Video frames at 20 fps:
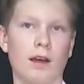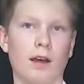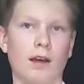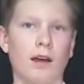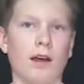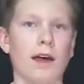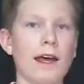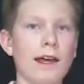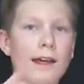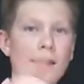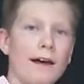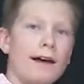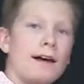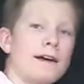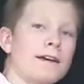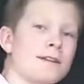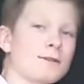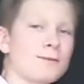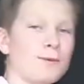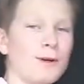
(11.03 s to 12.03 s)
Hey
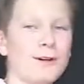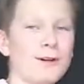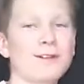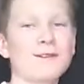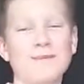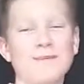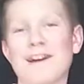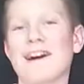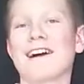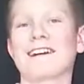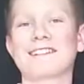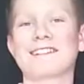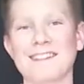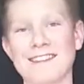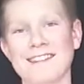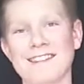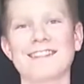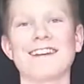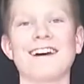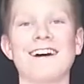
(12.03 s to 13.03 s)
guys, welcome back to the
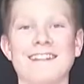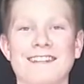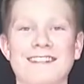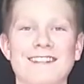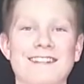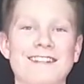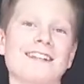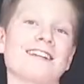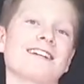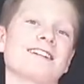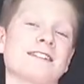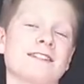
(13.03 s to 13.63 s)
Science Kid.